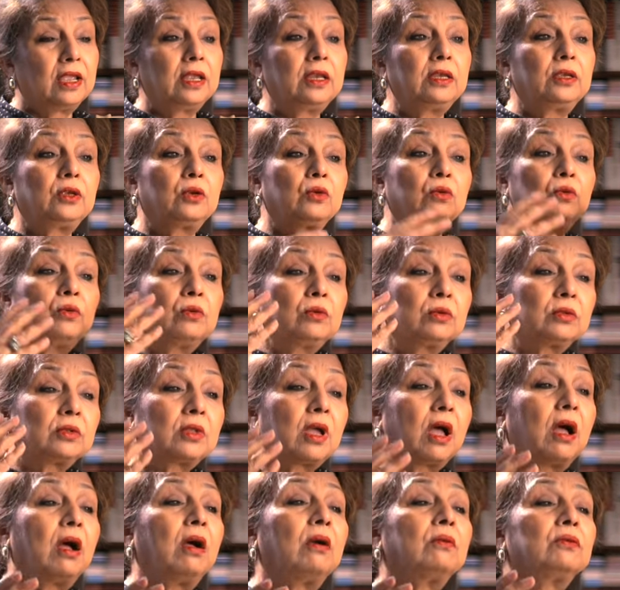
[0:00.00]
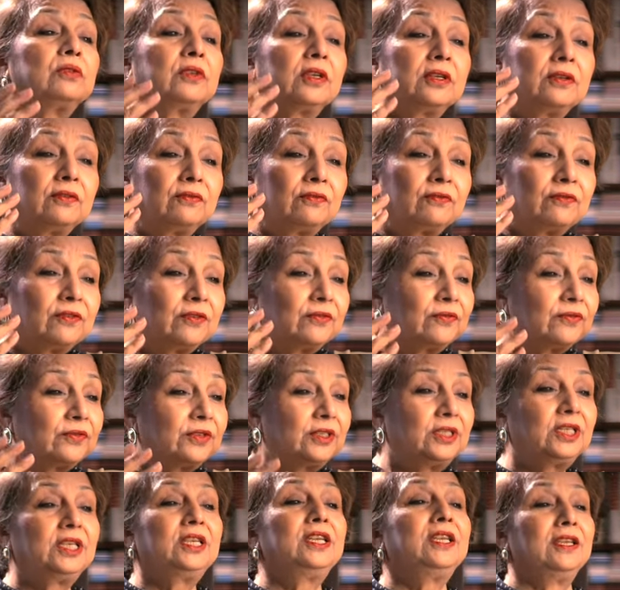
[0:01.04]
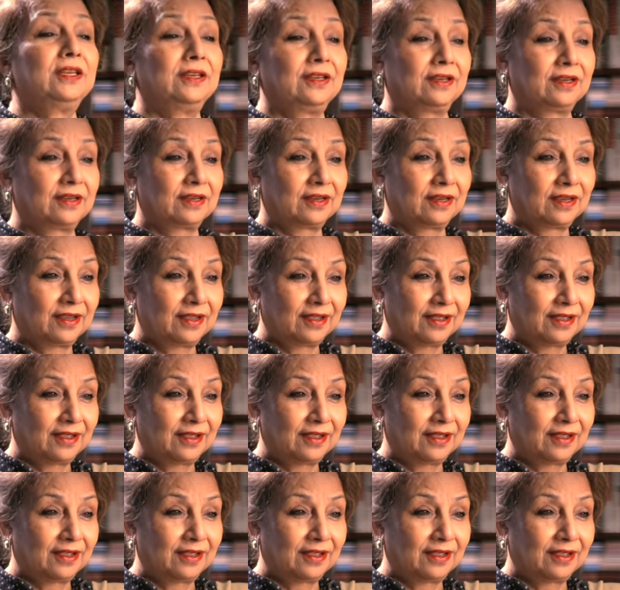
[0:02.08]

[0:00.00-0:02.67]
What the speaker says: in 2015.